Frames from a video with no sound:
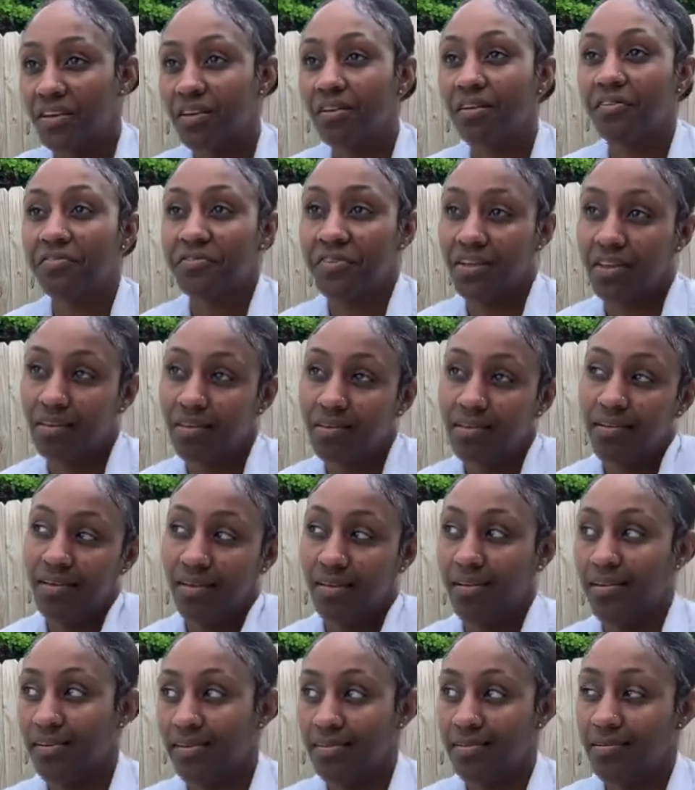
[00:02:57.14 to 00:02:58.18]
of it.
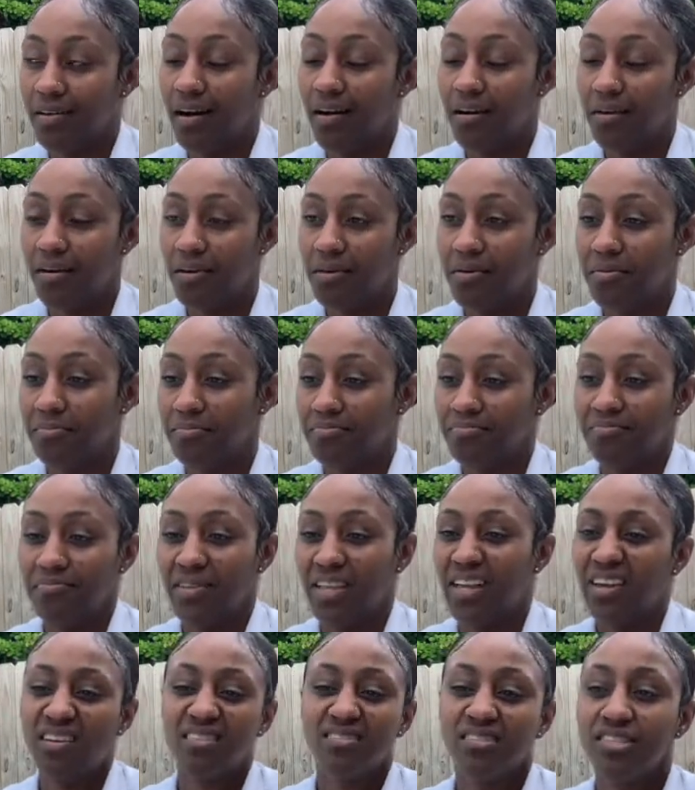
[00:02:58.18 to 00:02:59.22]
Yeah.
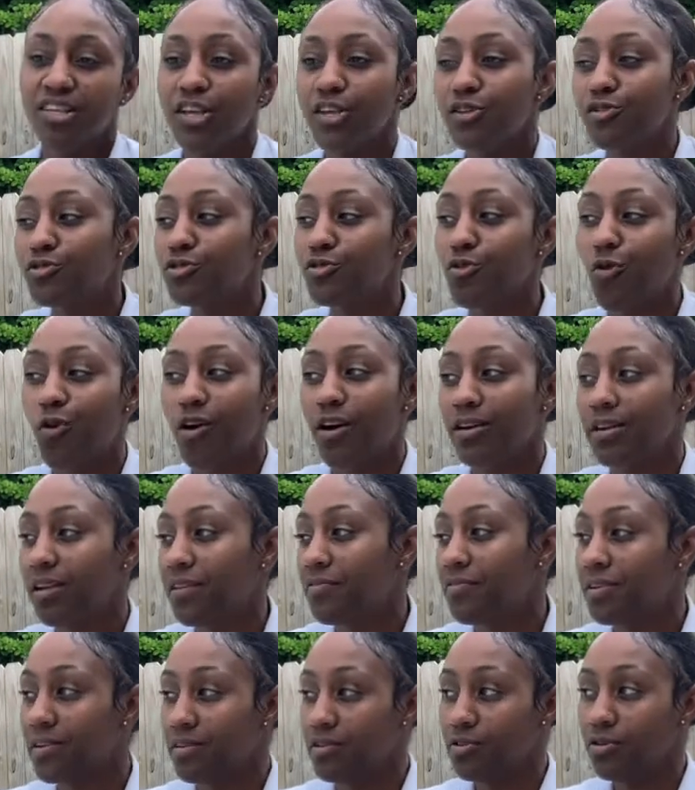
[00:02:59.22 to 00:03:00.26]
It continues on
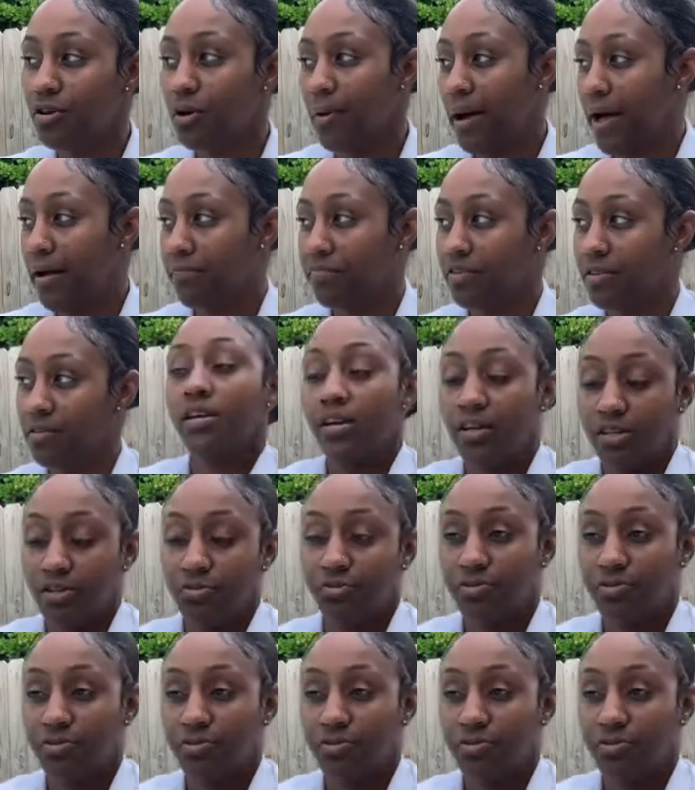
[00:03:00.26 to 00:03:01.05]
even, you know, after you